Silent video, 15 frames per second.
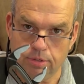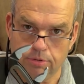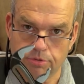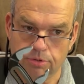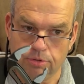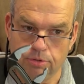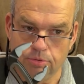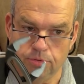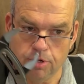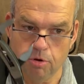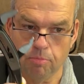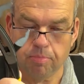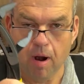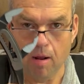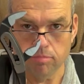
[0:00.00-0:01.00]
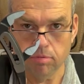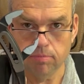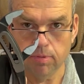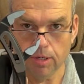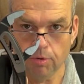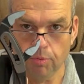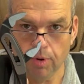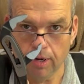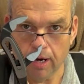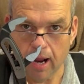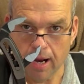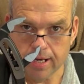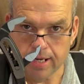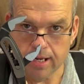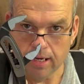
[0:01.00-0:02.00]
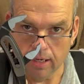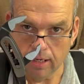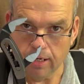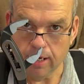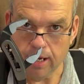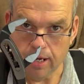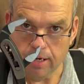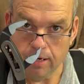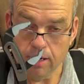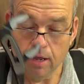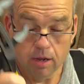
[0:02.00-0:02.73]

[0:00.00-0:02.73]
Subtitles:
So you'll probably ideally need